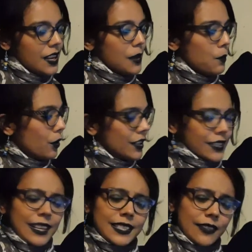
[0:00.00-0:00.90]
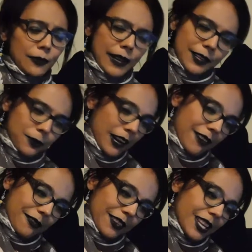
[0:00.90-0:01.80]
Morrison has never met his
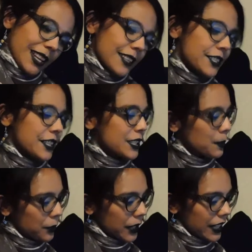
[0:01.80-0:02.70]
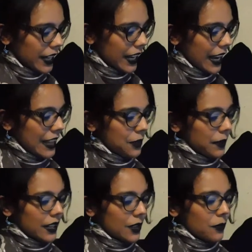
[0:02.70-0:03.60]
wife. She is pretty, in the
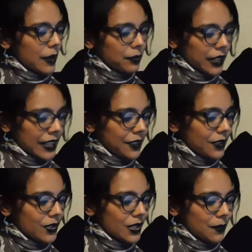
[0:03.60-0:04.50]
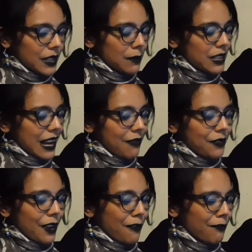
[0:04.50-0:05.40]
radiant way plain girls sometimes have when
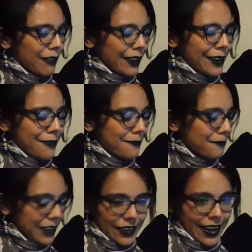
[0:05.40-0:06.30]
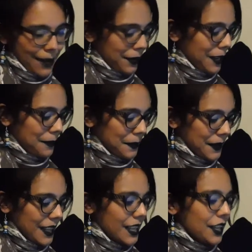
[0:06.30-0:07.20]
they are very, very happy.
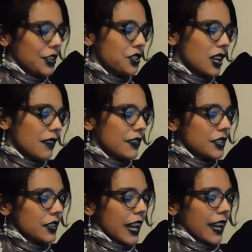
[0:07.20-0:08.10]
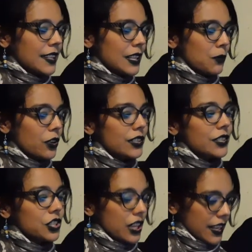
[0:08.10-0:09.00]
She offers her hand, and Morrison
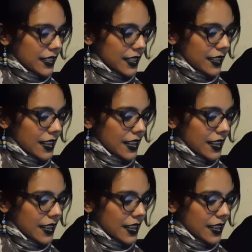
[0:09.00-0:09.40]
shakes it.